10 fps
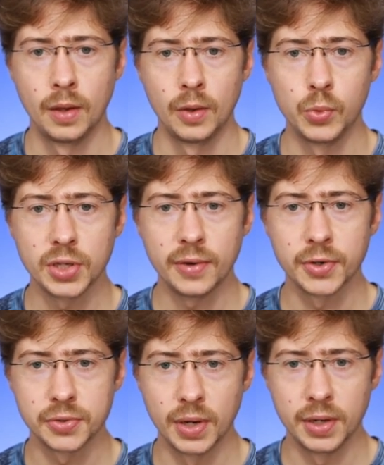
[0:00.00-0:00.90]
Whichever
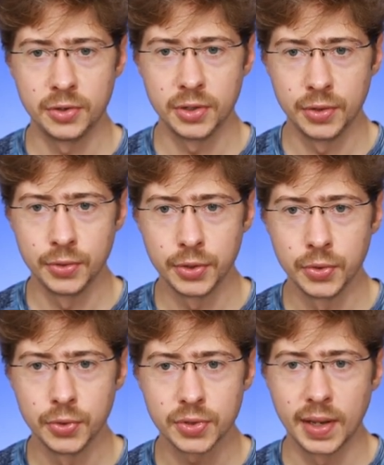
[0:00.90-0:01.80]
strategy you
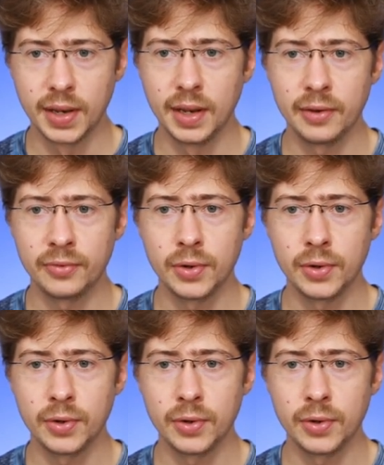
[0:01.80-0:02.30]
use, never